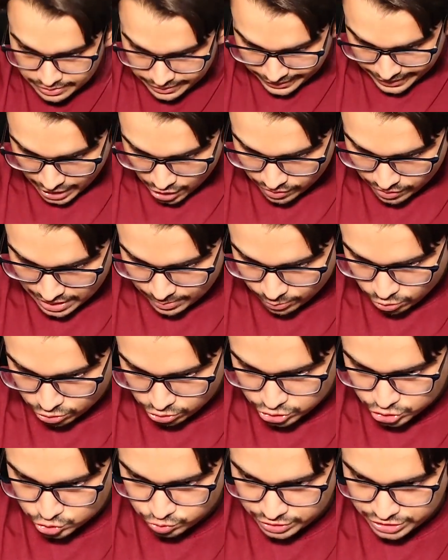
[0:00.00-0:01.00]
Now I'm going
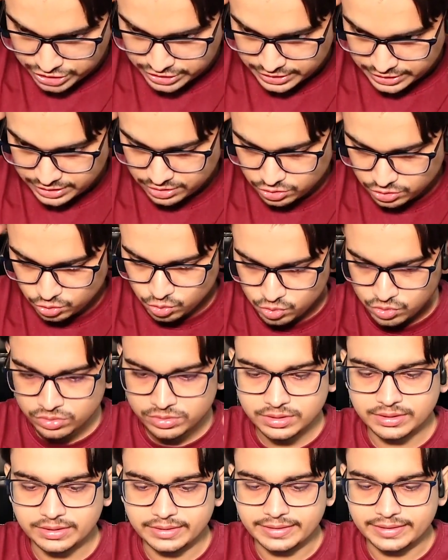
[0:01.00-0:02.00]
to switch it to
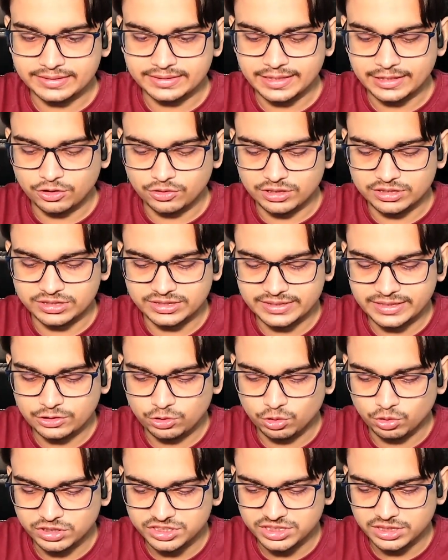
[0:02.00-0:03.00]
this, and you can see
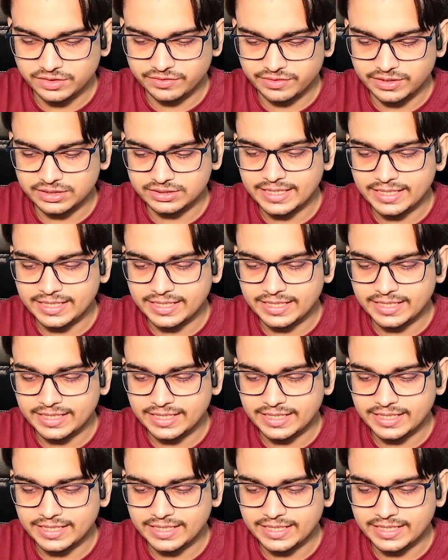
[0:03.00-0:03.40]
notice the difference.